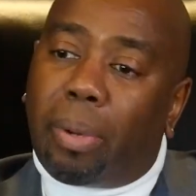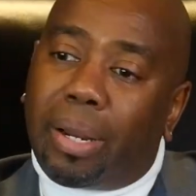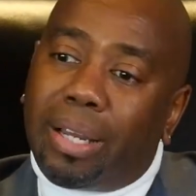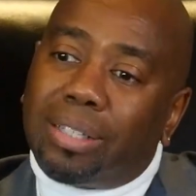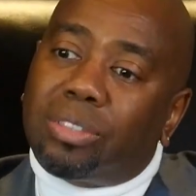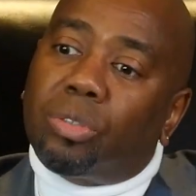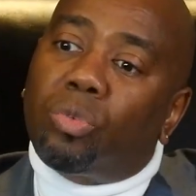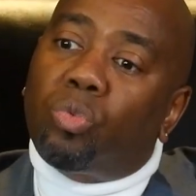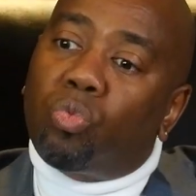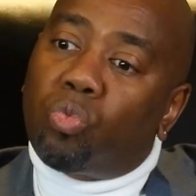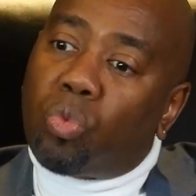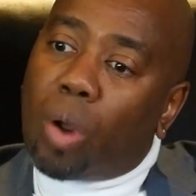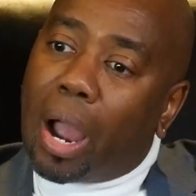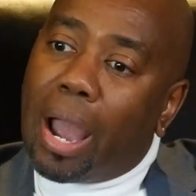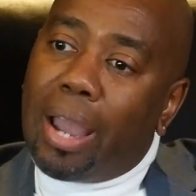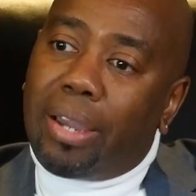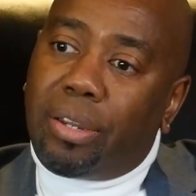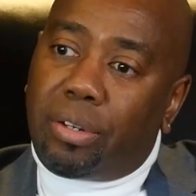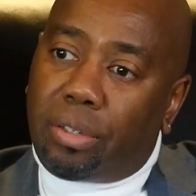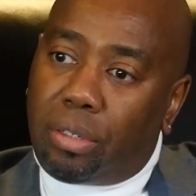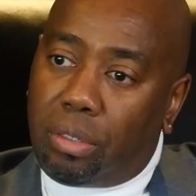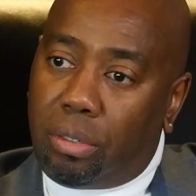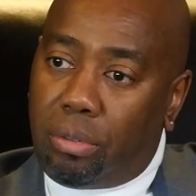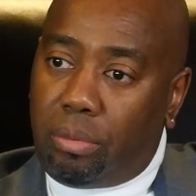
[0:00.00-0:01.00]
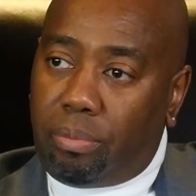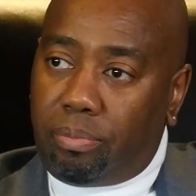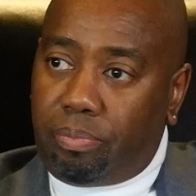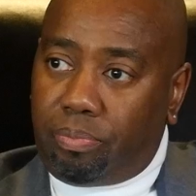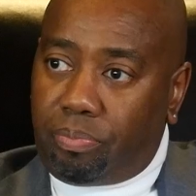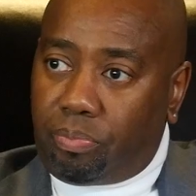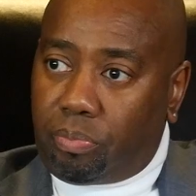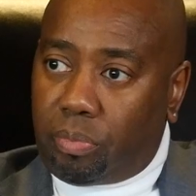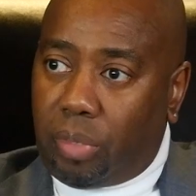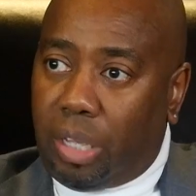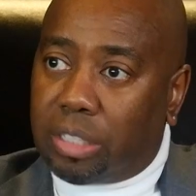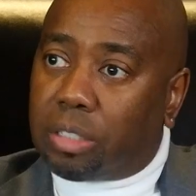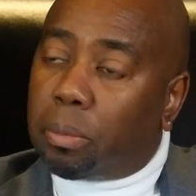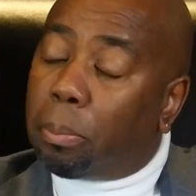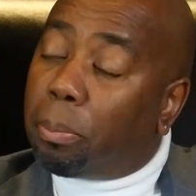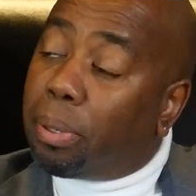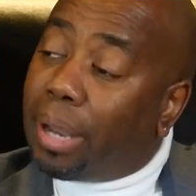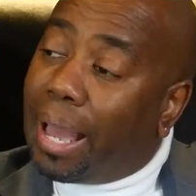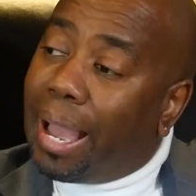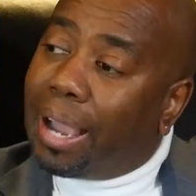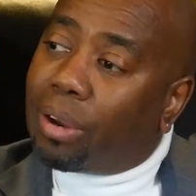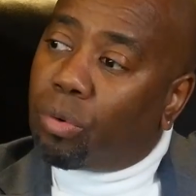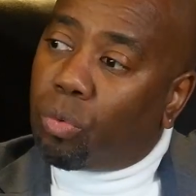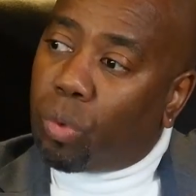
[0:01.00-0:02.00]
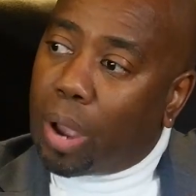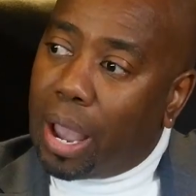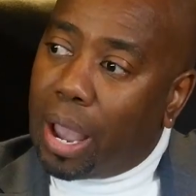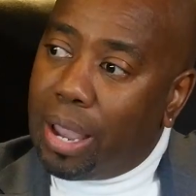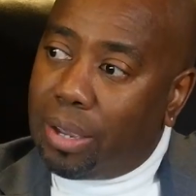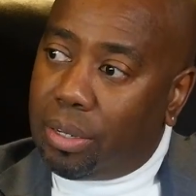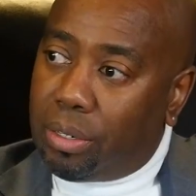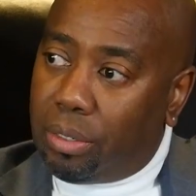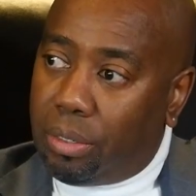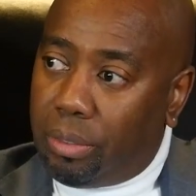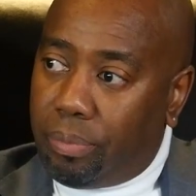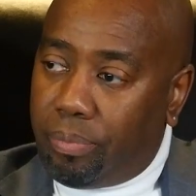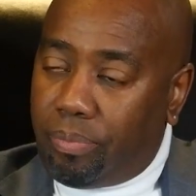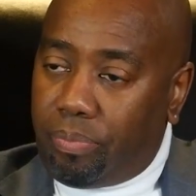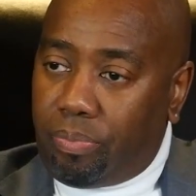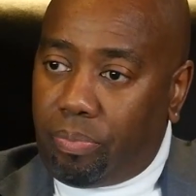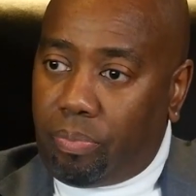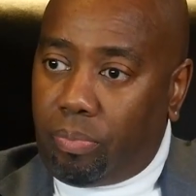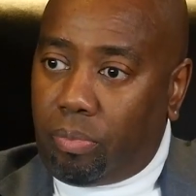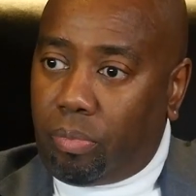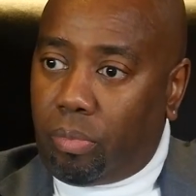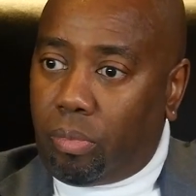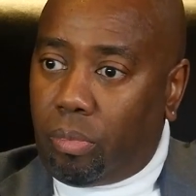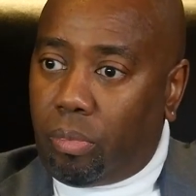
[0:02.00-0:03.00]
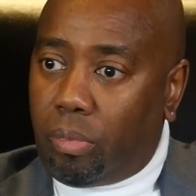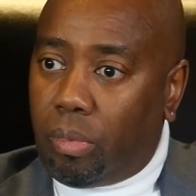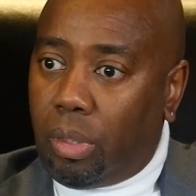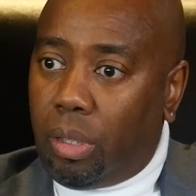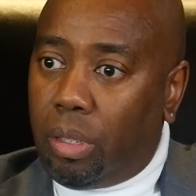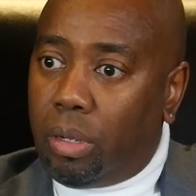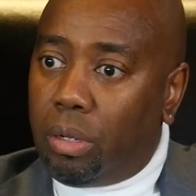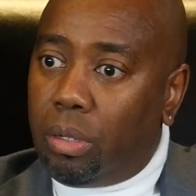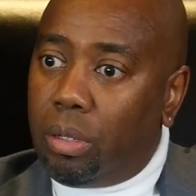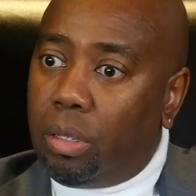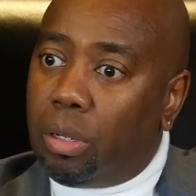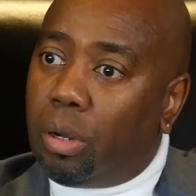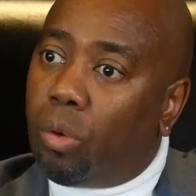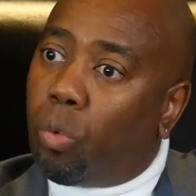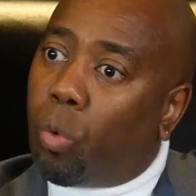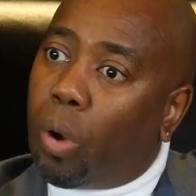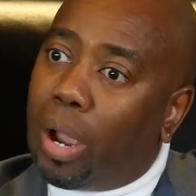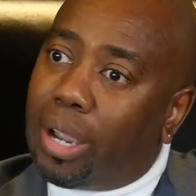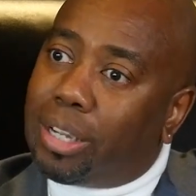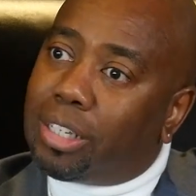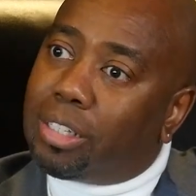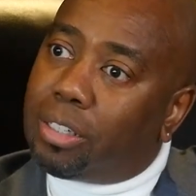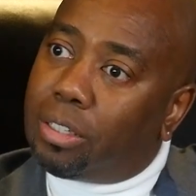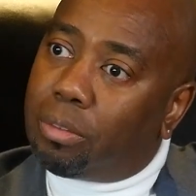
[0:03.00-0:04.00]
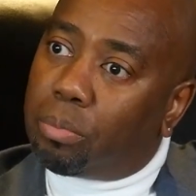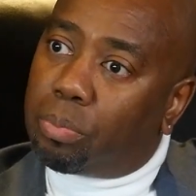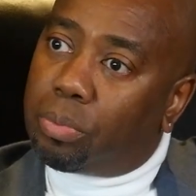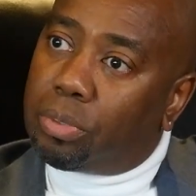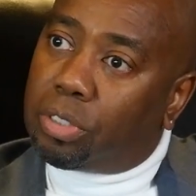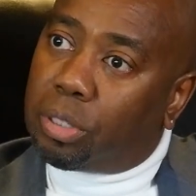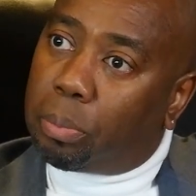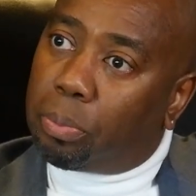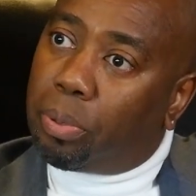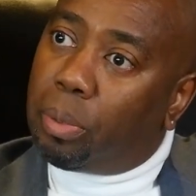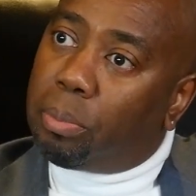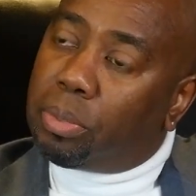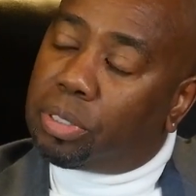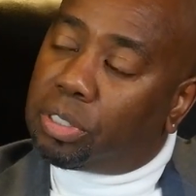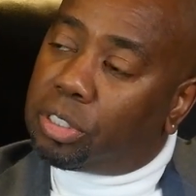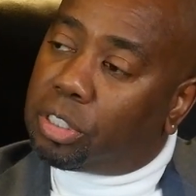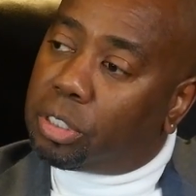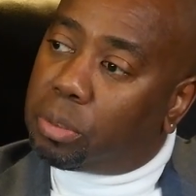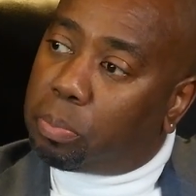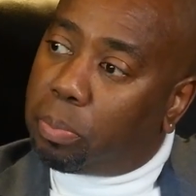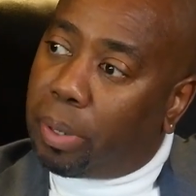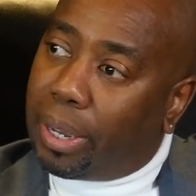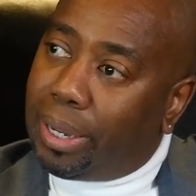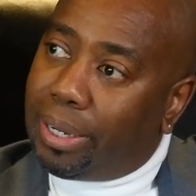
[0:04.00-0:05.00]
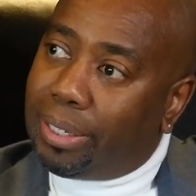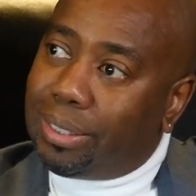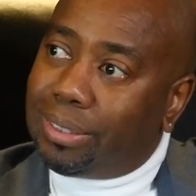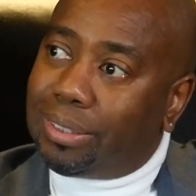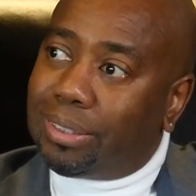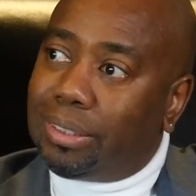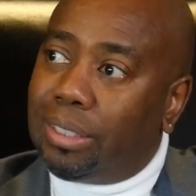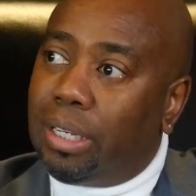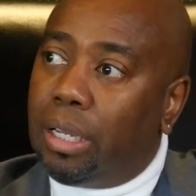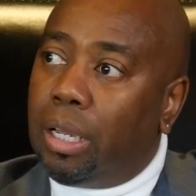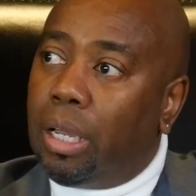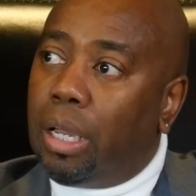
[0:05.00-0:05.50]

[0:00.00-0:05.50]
But as a writer, as a black writer in a white supremacist space,